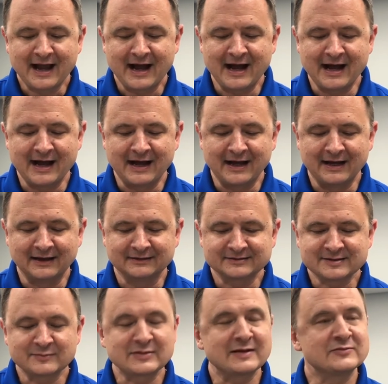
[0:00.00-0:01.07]
uh,
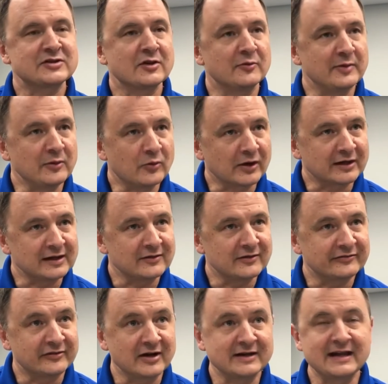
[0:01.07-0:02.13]
sometimes they'll be working the
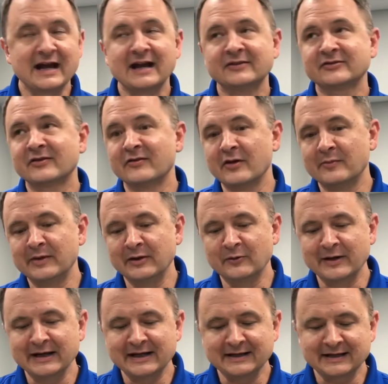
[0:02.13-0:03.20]
front desk or they'll be
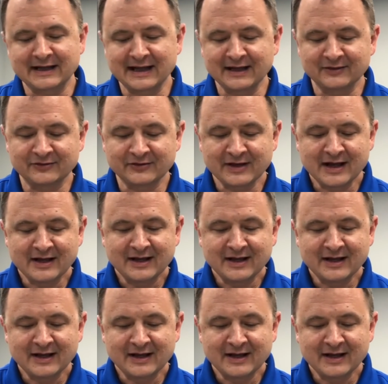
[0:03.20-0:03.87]
reading to kids.